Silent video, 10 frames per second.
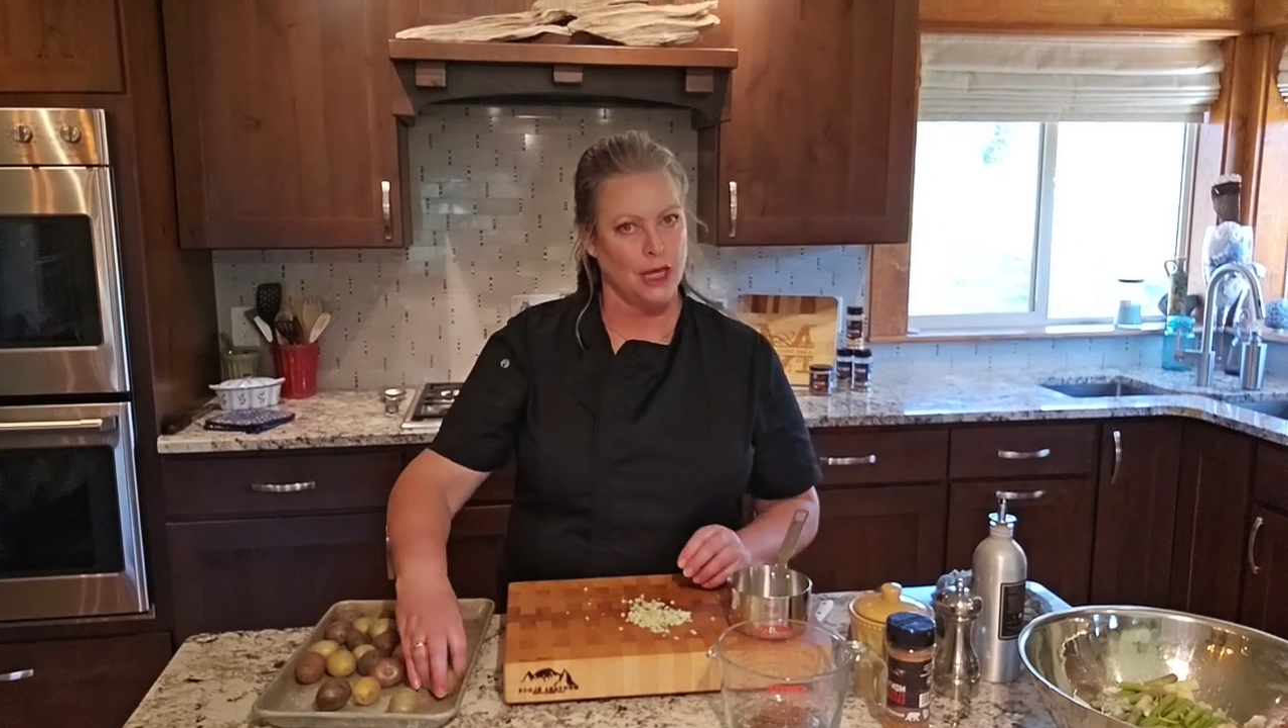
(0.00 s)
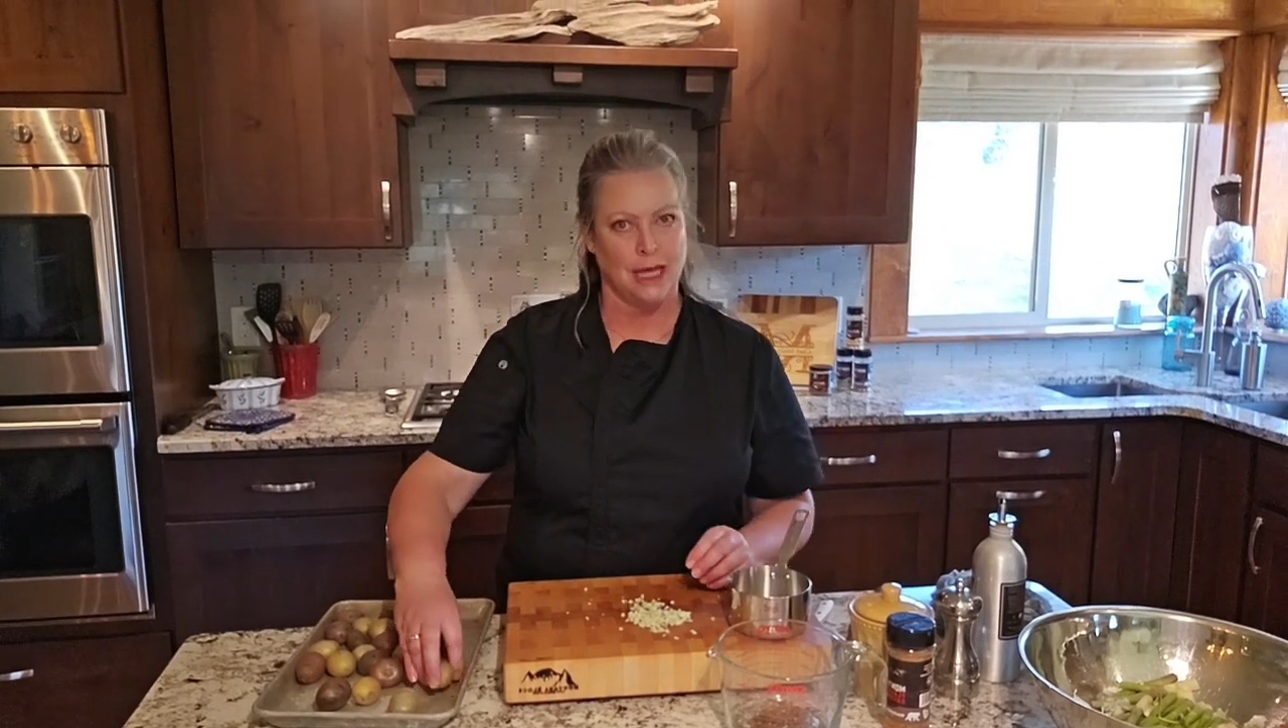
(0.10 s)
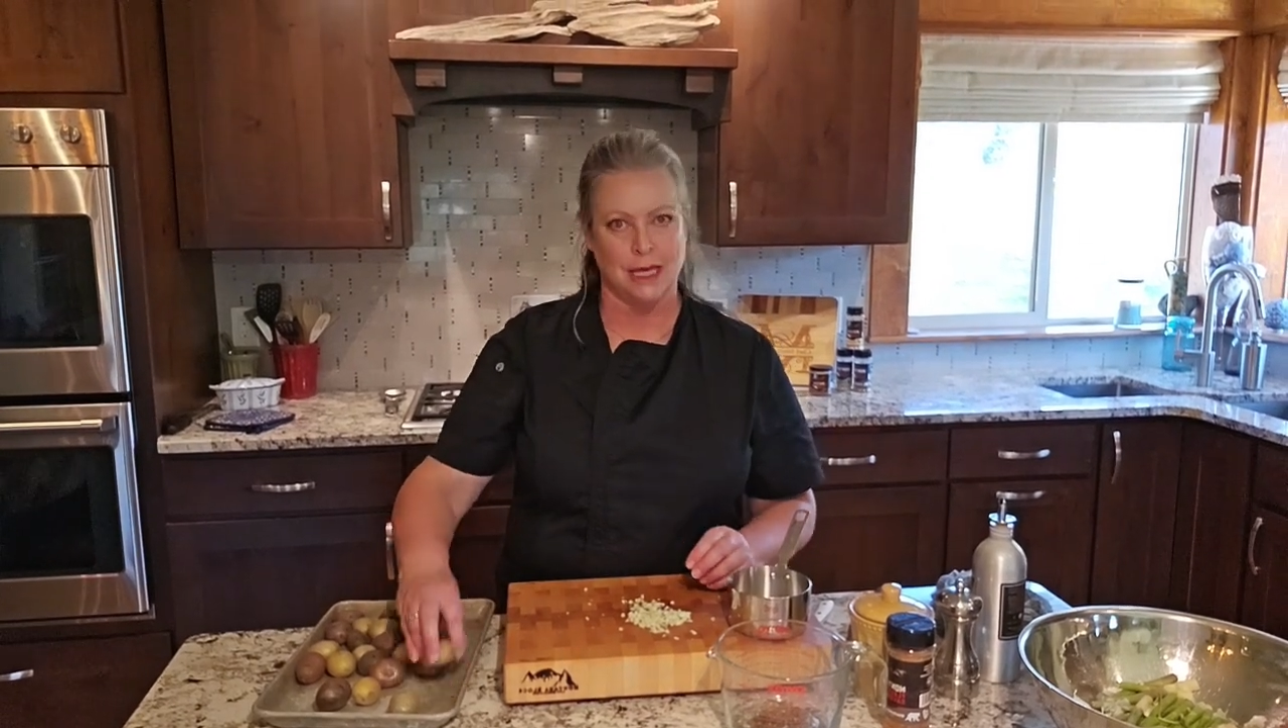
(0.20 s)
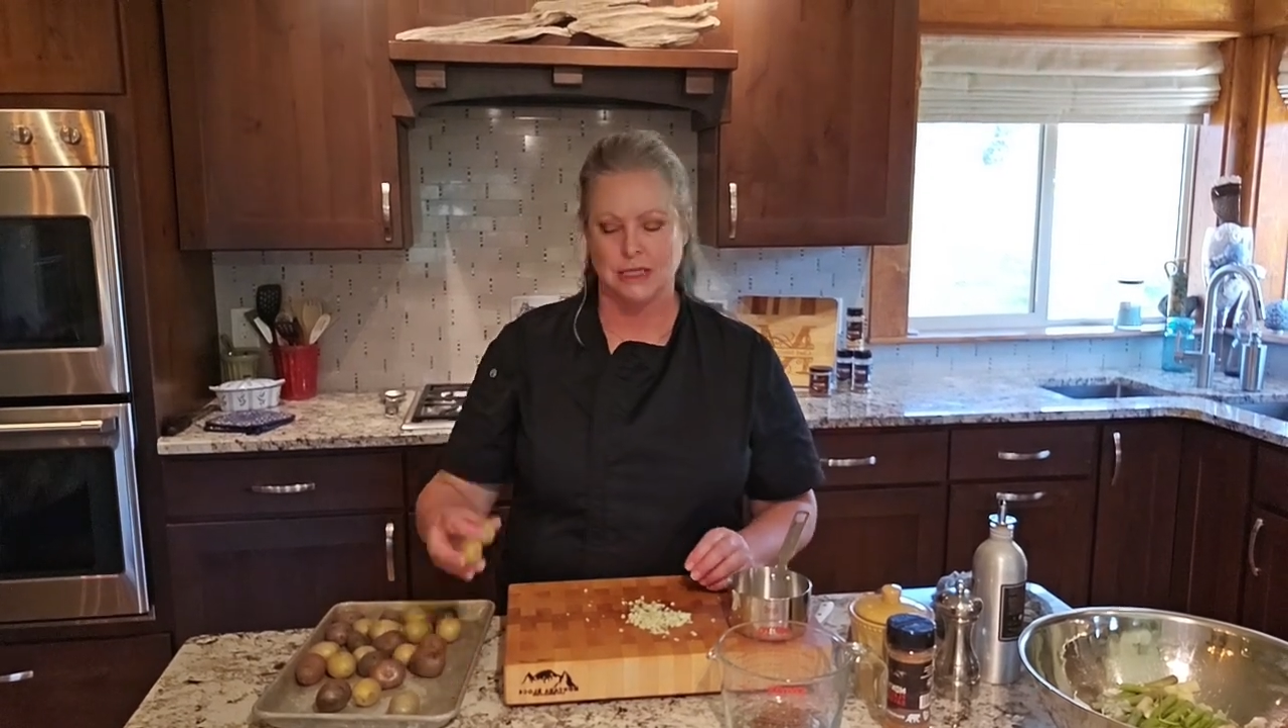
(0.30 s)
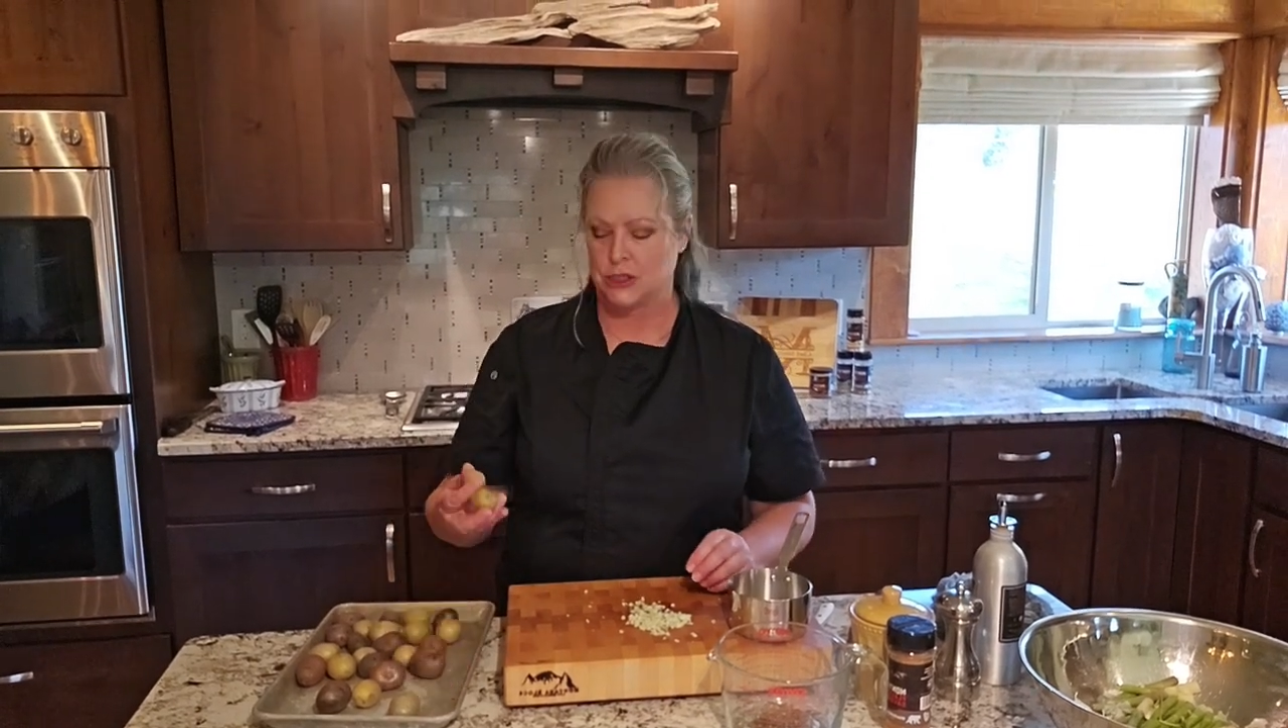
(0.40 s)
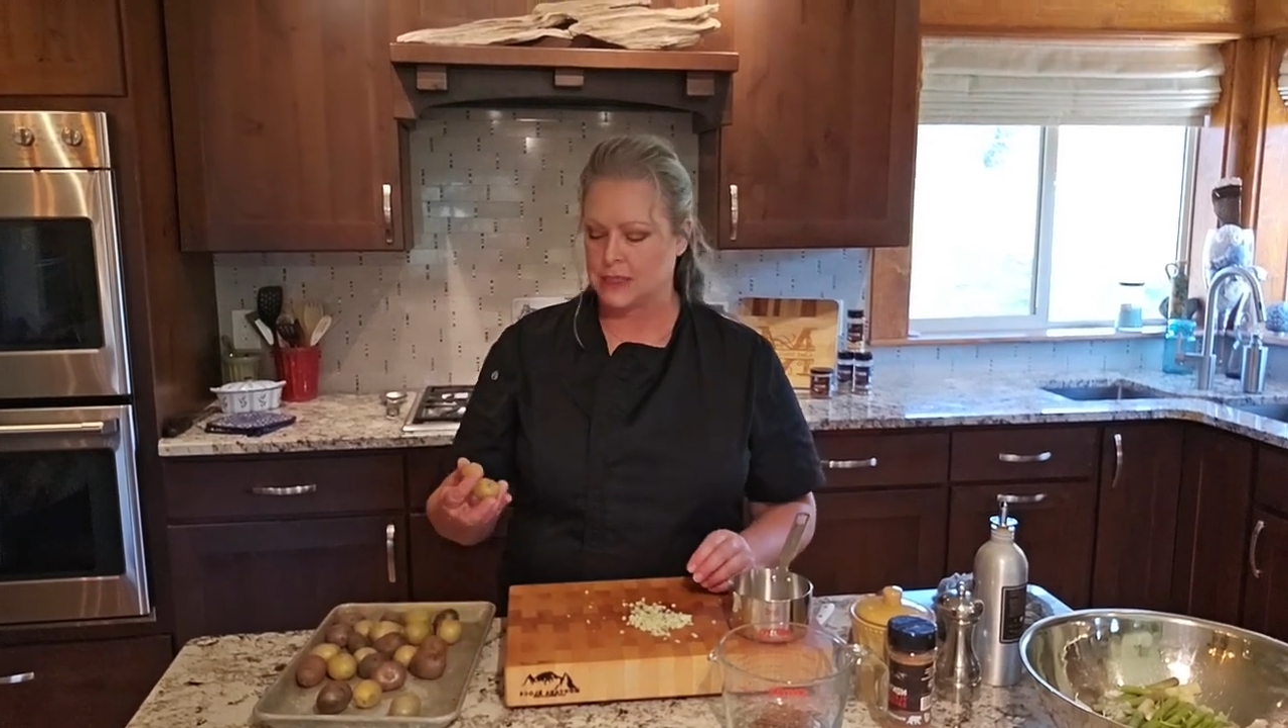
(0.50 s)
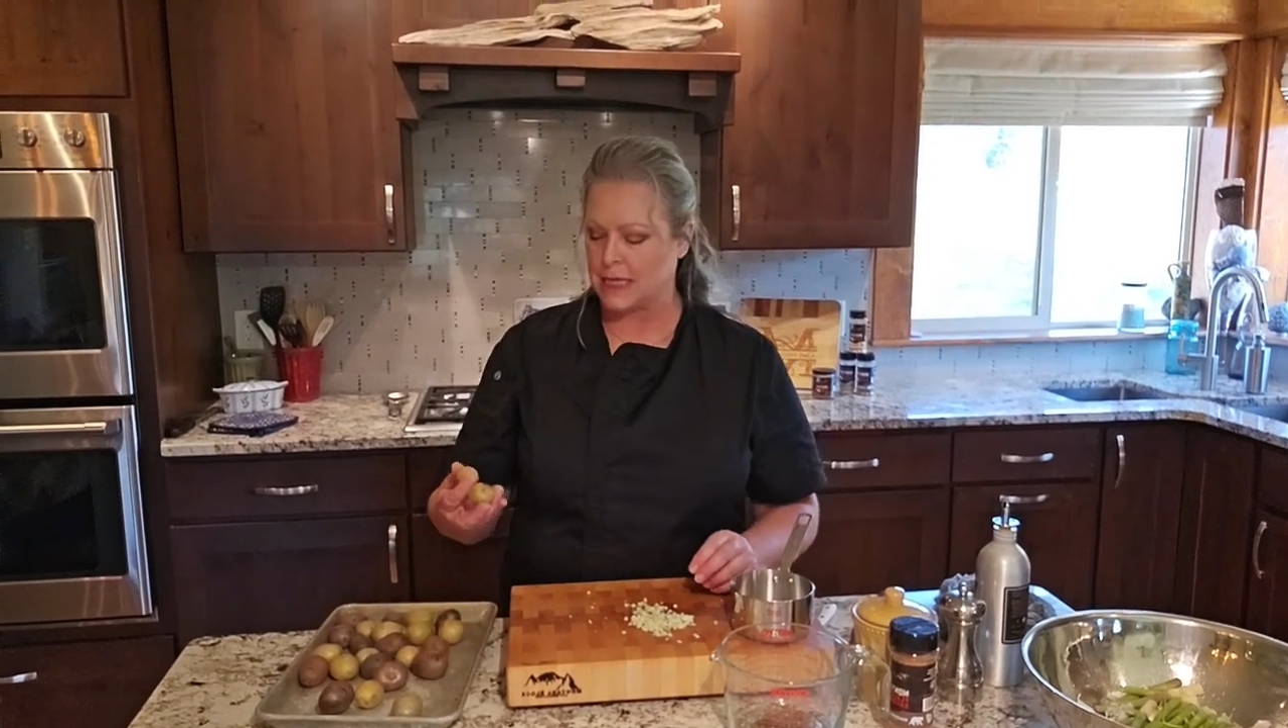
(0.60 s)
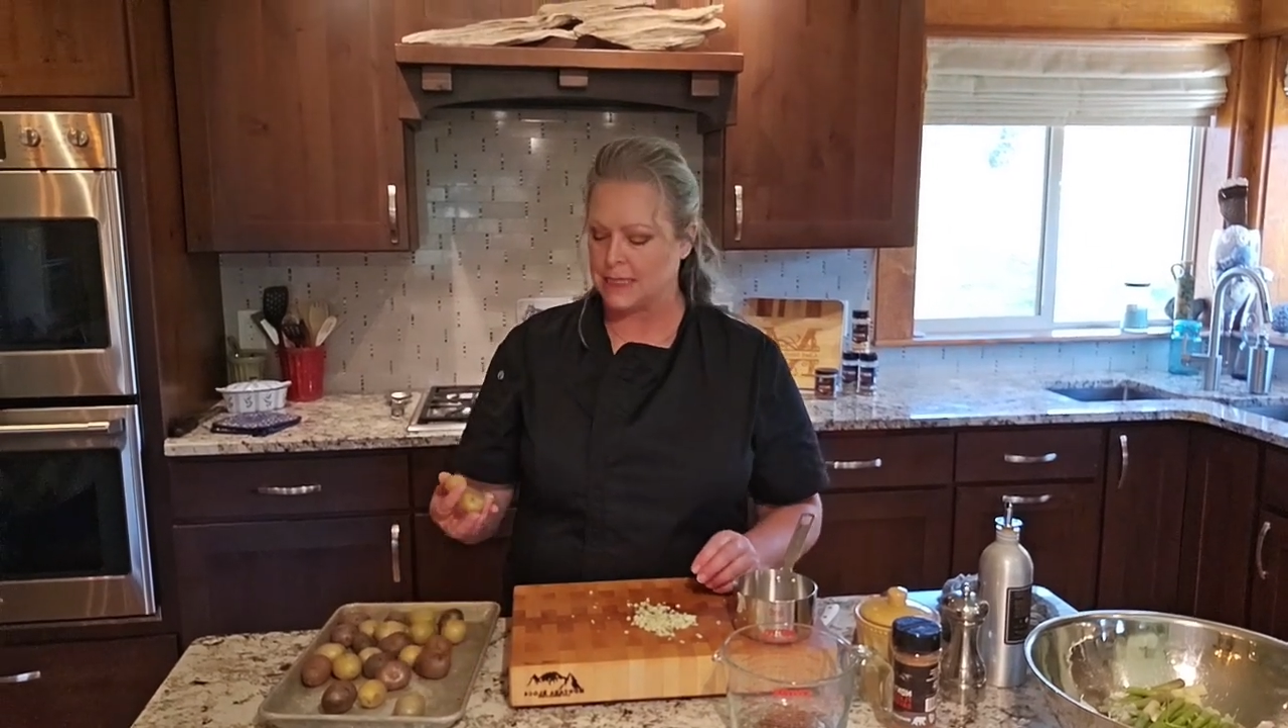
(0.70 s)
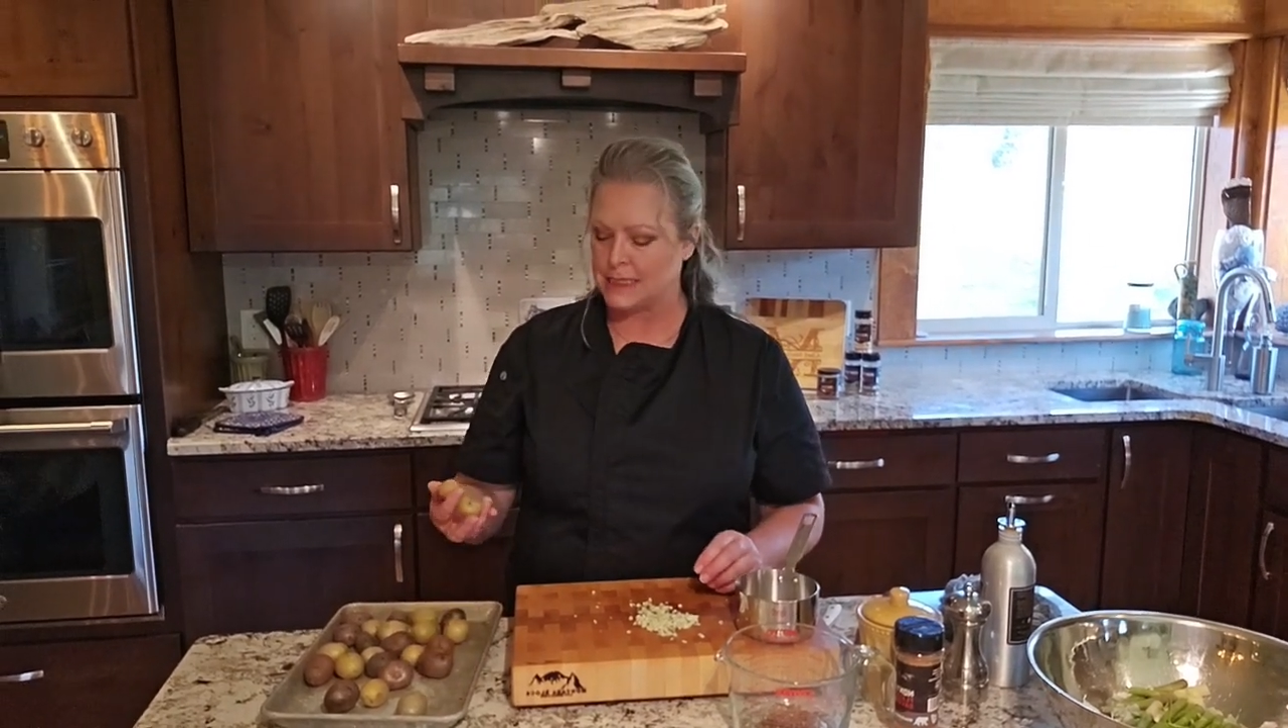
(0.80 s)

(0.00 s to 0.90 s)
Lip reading: and just kind of